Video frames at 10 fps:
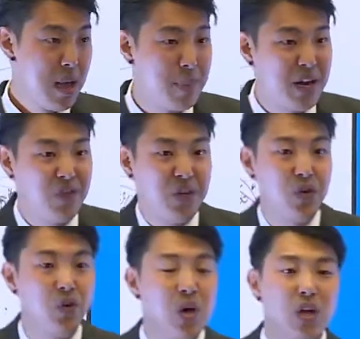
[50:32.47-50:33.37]
But if
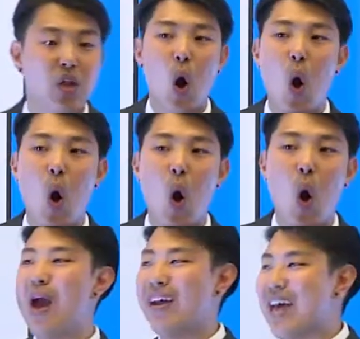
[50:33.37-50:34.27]
you, the only
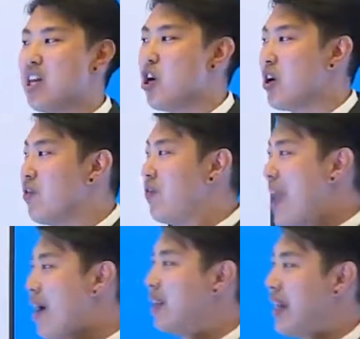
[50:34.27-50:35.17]
way that you can
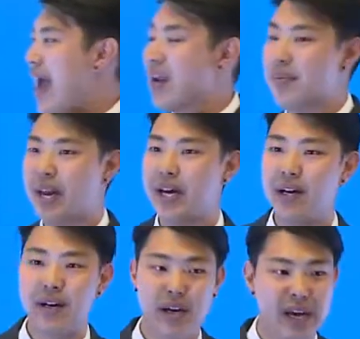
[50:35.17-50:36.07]
fail Atomy
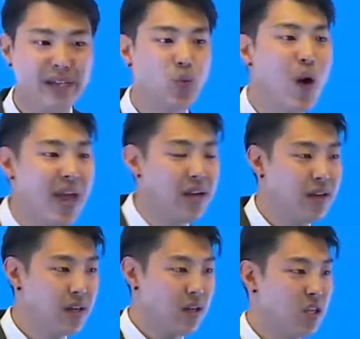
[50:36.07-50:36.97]
is when
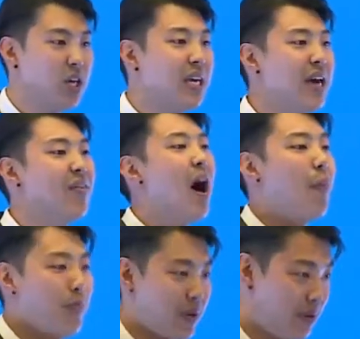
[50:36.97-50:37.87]
you give up.